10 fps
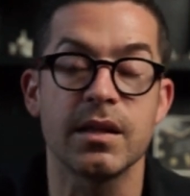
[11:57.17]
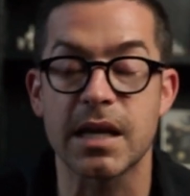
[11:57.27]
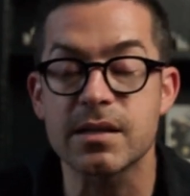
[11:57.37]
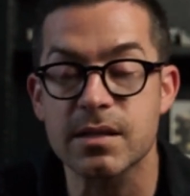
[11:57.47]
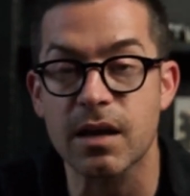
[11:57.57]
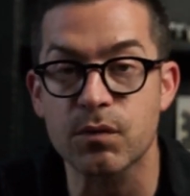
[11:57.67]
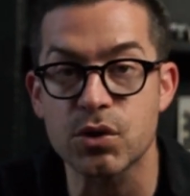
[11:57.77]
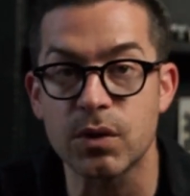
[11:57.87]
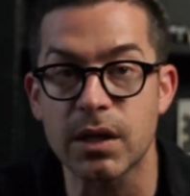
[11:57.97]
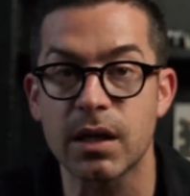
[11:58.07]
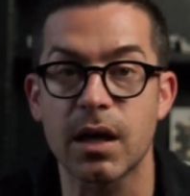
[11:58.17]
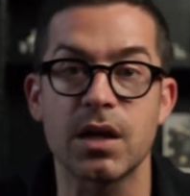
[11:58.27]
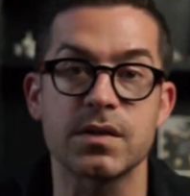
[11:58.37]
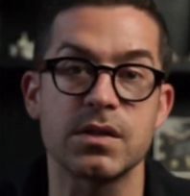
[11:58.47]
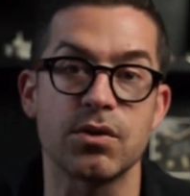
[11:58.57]
Thanks again for tuning in.
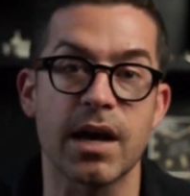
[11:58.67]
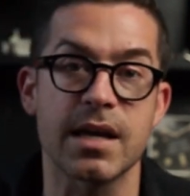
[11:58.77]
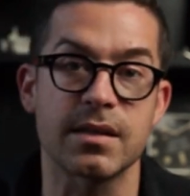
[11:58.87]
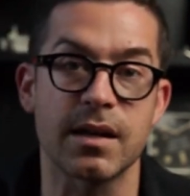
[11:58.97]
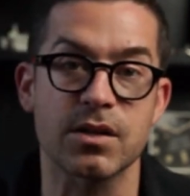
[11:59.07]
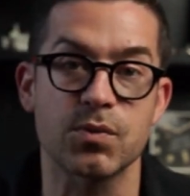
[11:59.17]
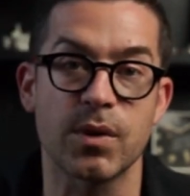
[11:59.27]
I'll see you guys in the next